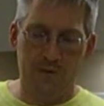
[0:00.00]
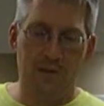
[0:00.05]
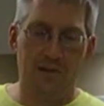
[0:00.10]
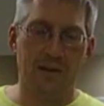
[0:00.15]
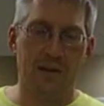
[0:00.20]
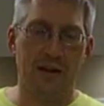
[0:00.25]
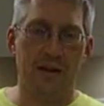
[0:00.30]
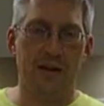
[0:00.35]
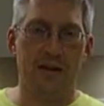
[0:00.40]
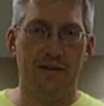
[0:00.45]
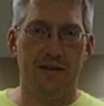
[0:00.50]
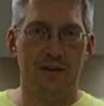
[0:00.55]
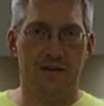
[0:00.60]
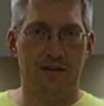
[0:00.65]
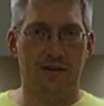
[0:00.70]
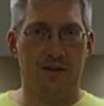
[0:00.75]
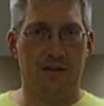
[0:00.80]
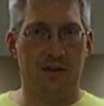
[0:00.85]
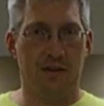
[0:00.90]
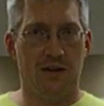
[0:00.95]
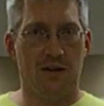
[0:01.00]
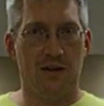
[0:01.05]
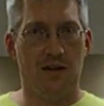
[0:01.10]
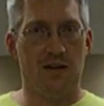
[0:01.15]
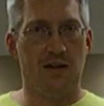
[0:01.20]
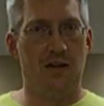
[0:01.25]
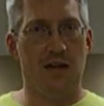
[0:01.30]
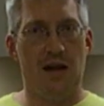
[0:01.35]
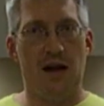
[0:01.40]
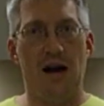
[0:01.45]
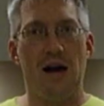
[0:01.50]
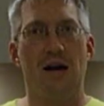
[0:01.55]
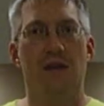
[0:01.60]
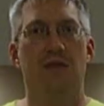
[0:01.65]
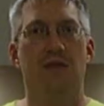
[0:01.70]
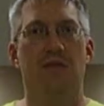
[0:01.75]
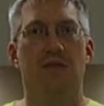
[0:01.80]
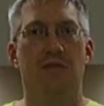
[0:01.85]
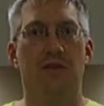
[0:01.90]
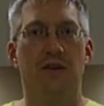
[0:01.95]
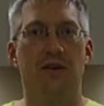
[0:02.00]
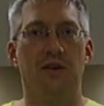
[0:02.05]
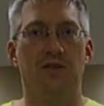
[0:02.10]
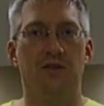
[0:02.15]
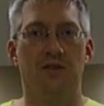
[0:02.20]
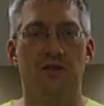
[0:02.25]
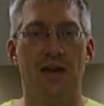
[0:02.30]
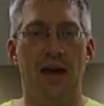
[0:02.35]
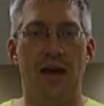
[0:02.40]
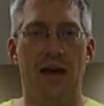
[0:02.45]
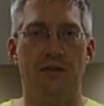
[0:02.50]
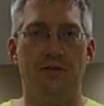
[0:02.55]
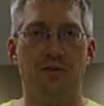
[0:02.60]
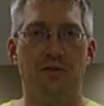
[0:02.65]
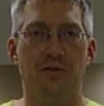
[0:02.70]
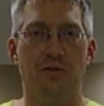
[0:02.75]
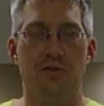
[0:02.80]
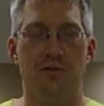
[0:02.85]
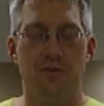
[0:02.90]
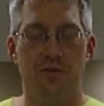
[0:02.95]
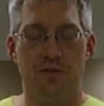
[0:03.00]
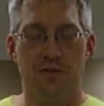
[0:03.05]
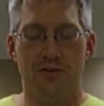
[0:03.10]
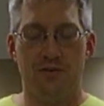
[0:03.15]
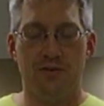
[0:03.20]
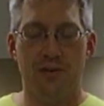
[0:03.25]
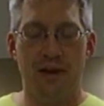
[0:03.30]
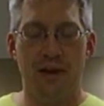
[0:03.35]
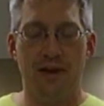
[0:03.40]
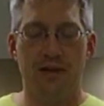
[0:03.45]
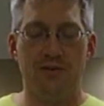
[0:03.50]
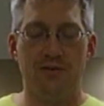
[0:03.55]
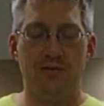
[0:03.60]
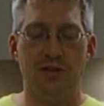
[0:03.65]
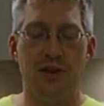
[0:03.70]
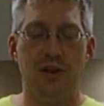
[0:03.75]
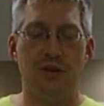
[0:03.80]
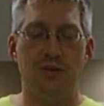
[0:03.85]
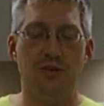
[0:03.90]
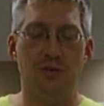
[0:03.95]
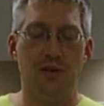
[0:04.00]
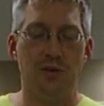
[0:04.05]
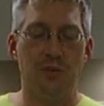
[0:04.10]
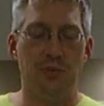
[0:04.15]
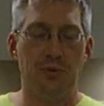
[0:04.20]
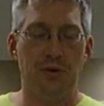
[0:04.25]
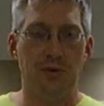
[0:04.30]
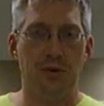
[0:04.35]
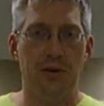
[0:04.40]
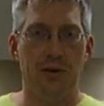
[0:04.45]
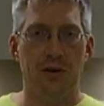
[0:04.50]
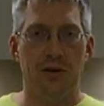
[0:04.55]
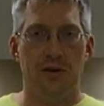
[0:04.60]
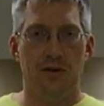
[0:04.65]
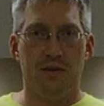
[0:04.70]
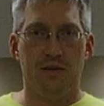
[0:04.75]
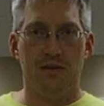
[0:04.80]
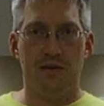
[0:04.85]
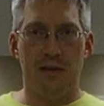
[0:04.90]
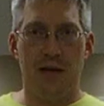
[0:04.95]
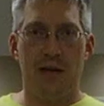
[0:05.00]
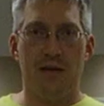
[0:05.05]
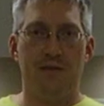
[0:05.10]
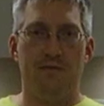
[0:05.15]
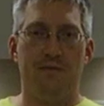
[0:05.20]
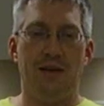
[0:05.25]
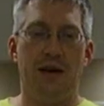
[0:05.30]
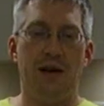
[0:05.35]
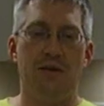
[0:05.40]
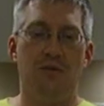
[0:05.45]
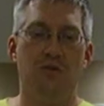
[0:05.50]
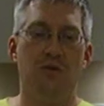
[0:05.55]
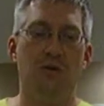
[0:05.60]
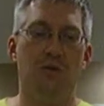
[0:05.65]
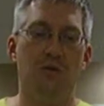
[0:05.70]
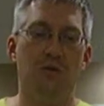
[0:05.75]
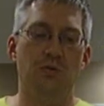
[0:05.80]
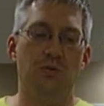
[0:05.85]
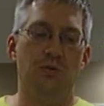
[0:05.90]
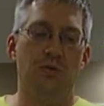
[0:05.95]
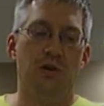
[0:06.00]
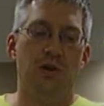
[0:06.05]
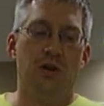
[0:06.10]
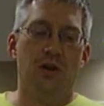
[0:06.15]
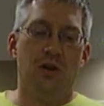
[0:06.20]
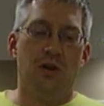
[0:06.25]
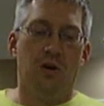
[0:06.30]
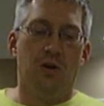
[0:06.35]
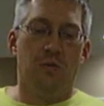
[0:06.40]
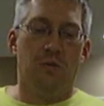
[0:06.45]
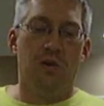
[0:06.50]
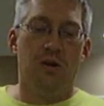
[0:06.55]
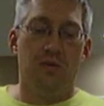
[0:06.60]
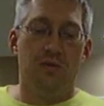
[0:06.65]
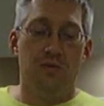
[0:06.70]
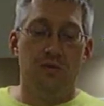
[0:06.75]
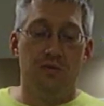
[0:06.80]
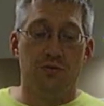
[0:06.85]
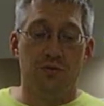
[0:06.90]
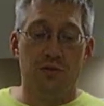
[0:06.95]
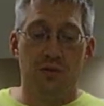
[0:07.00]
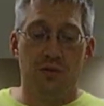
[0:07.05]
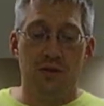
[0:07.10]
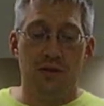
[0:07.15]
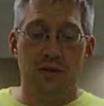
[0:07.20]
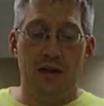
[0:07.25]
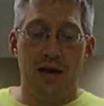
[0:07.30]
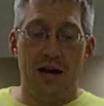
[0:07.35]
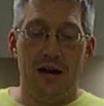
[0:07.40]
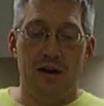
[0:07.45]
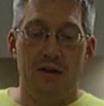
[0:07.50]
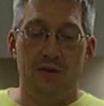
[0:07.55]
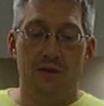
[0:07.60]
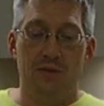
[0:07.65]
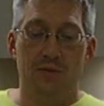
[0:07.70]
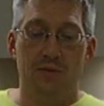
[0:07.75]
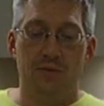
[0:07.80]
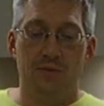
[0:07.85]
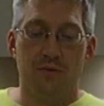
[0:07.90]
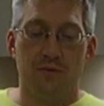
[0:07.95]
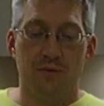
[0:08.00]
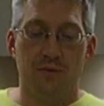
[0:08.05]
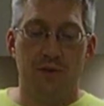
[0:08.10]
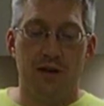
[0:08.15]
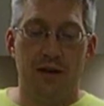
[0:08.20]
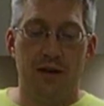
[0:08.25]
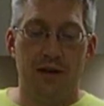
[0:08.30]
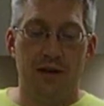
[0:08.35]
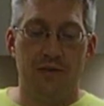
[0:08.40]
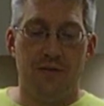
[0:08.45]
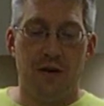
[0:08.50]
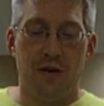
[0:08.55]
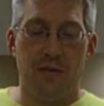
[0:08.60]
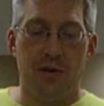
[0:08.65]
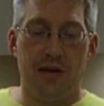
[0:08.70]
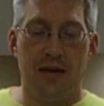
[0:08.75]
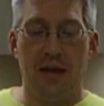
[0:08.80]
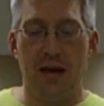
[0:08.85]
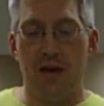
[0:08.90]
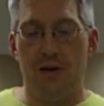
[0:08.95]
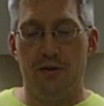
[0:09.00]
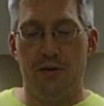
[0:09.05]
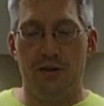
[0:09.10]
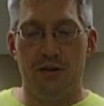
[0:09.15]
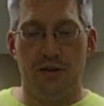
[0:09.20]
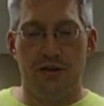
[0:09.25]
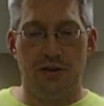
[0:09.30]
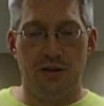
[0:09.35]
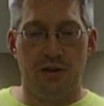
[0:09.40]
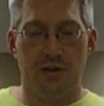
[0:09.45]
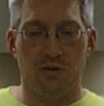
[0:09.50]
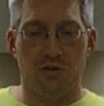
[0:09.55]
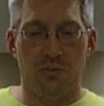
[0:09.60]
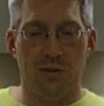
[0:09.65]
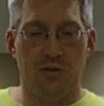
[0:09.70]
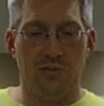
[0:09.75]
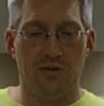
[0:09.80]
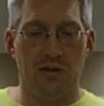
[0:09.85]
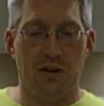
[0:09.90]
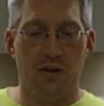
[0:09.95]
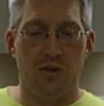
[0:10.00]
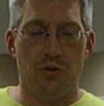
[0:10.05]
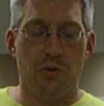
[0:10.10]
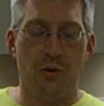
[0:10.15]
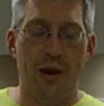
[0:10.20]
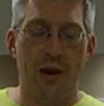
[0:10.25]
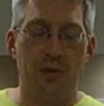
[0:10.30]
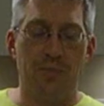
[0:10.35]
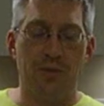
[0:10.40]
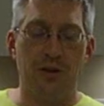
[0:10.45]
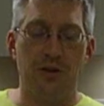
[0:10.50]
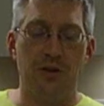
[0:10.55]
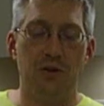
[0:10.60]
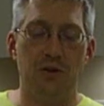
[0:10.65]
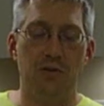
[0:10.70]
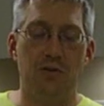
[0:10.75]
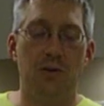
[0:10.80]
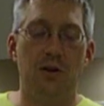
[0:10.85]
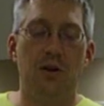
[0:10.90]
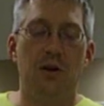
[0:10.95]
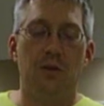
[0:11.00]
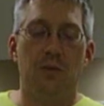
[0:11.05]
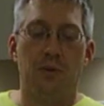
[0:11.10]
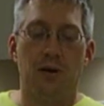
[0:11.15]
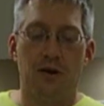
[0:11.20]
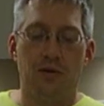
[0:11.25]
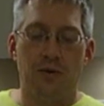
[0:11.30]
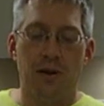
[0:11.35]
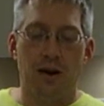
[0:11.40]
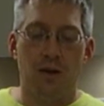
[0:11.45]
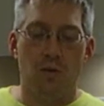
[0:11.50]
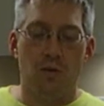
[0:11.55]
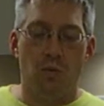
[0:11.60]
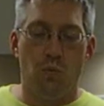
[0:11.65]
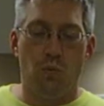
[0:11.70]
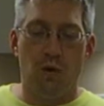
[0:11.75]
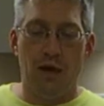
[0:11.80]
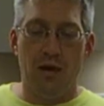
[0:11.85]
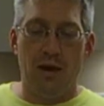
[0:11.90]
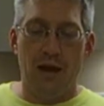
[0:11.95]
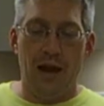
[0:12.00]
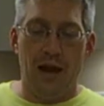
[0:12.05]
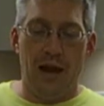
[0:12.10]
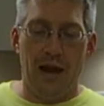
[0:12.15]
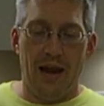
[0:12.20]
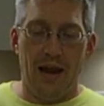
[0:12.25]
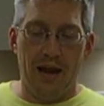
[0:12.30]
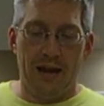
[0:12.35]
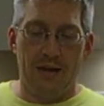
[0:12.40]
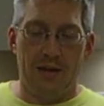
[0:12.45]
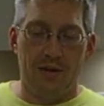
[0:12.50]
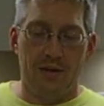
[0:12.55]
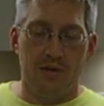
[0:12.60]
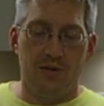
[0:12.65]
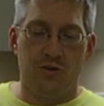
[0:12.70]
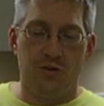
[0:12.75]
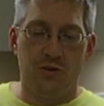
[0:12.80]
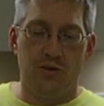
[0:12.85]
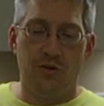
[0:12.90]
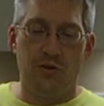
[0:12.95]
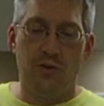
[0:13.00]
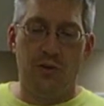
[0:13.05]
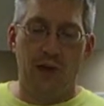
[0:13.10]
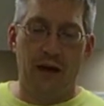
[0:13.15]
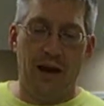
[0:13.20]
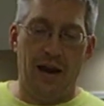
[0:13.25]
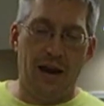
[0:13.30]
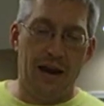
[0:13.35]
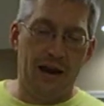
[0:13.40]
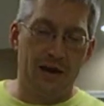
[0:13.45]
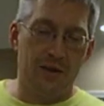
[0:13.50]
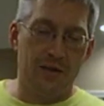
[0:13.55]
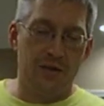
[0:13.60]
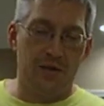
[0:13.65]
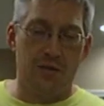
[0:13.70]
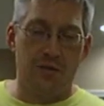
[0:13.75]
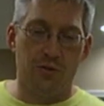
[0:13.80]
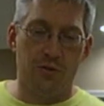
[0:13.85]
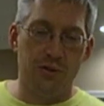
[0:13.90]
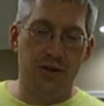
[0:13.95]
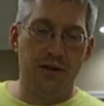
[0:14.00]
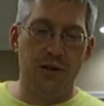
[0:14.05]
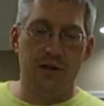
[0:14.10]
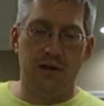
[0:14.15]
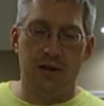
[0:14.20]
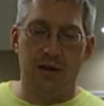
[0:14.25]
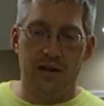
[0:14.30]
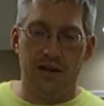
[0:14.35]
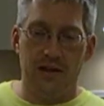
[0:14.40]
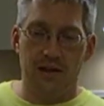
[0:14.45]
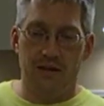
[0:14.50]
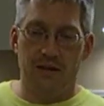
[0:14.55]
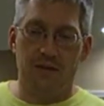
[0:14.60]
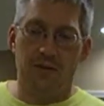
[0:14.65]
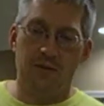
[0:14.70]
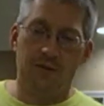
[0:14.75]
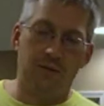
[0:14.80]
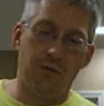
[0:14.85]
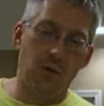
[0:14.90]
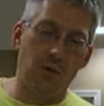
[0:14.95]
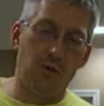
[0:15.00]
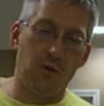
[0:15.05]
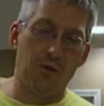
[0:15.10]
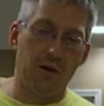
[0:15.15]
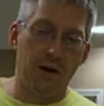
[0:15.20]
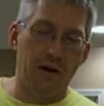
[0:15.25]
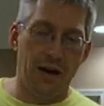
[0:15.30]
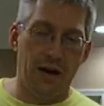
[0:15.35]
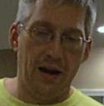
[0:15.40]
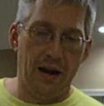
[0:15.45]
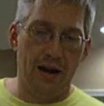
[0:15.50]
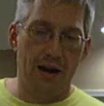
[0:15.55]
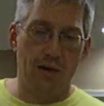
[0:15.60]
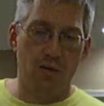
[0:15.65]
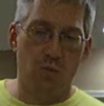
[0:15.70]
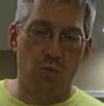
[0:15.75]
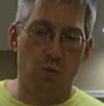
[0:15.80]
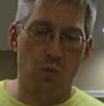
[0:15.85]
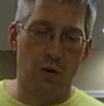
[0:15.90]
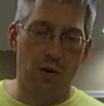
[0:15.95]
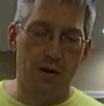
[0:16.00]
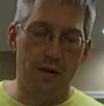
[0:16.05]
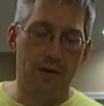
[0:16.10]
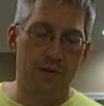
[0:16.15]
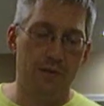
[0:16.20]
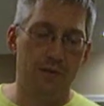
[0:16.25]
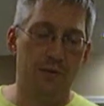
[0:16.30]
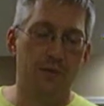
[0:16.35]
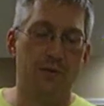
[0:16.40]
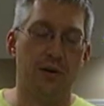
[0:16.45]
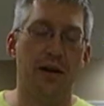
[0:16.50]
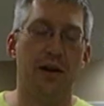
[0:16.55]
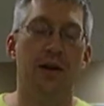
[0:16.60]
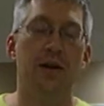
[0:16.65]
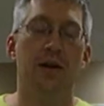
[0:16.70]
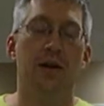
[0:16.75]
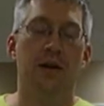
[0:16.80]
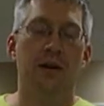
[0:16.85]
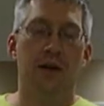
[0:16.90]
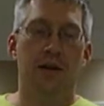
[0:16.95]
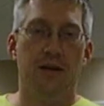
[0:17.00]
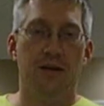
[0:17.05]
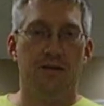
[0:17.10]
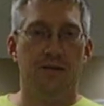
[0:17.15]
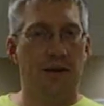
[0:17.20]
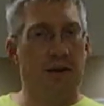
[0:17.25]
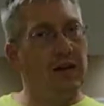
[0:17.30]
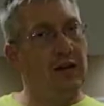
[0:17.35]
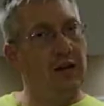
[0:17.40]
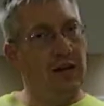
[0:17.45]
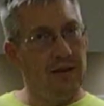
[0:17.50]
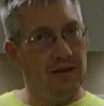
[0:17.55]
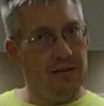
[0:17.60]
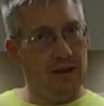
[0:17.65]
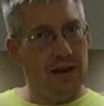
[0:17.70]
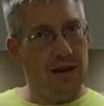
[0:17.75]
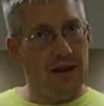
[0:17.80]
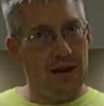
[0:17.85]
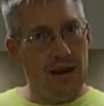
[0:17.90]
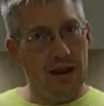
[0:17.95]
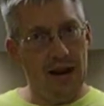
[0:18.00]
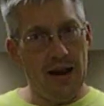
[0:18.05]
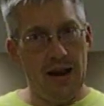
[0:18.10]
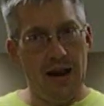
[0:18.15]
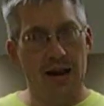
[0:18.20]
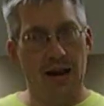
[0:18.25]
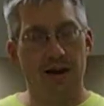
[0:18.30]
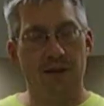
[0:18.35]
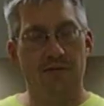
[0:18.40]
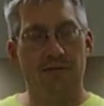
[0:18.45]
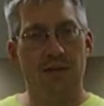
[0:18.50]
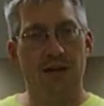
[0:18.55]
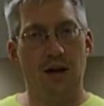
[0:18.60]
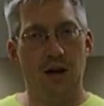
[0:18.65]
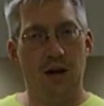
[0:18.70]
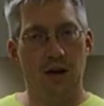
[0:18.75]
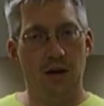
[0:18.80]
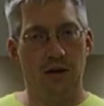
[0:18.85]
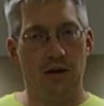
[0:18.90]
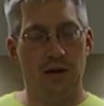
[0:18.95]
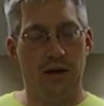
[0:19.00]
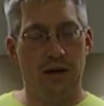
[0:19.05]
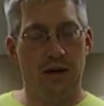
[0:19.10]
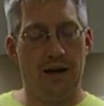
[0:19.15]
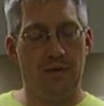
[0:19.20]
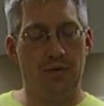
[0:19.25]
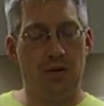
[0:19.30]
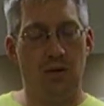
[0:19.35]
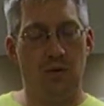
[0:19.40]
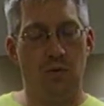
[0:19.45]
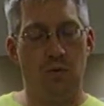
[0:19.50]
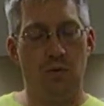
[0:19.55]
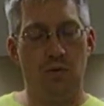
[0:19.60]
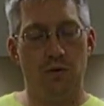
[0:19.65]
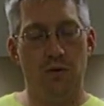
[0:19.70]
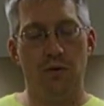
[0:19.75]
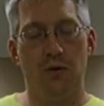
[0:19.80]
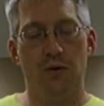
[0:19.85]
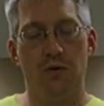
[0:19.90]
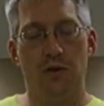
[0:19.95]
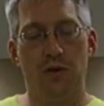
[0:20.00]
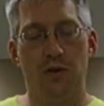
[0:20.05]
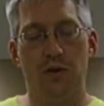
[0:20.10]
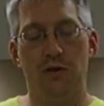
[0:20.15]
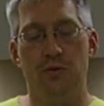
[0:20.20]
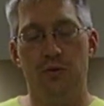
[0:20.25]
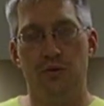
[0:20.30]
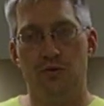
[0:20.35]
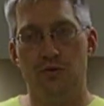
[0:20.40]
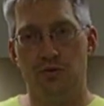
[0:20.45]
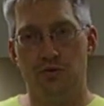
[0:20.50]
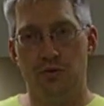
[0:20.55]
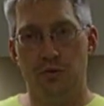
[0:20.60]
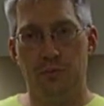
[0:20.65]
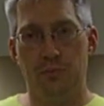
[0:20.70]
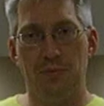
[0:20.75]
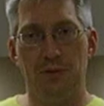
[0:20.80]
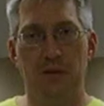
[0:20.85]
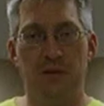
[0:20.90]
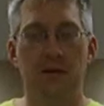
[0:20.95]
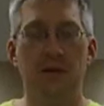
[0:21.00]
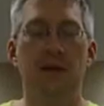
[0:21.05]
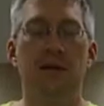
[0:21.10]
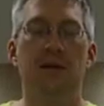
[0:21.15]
okay, and that's like a lot of things to have your hands tangled up with, a lot of fast notes. But if you slow it down, okay, if I were to count it, I'll take the roughs out of the rhythm cue. But I've got 1 and 2 and 3 and 4 and 1. Okay? If I cut that in half, now I have a quarter note into a triplet,